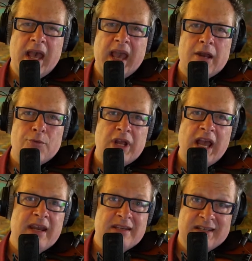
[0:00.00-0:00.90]
And
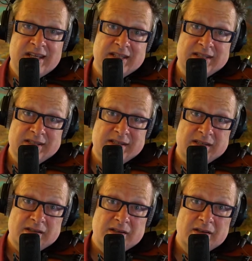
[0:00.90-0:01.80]
Rhiannon
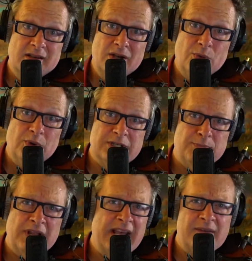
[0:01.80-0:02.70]
Giddens was
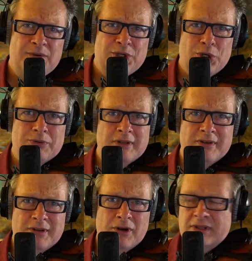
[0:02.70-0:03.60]
playing. If you don't, do
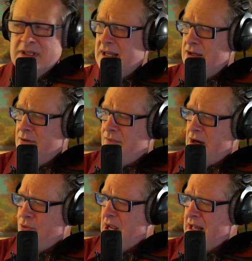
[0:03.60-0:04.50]
you know, can you
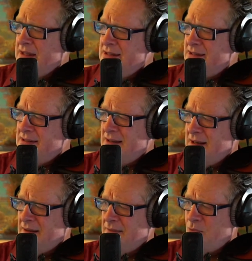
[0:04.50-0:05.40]
find Rhiannon's
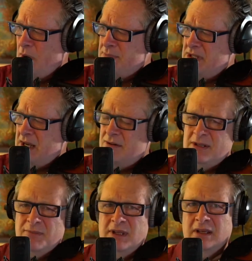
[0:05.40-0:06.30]
website or
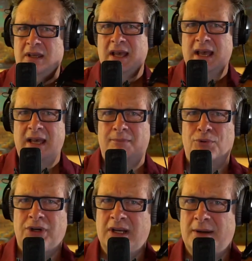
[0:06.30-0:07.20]
something and
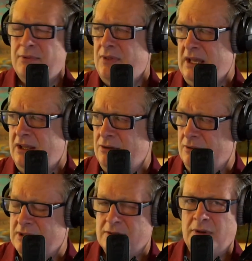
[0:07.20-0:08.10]
put it up? Thank you,
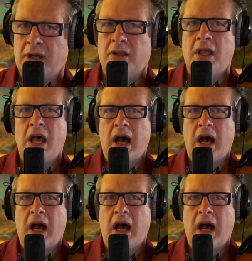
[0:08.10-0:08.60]
Isabel.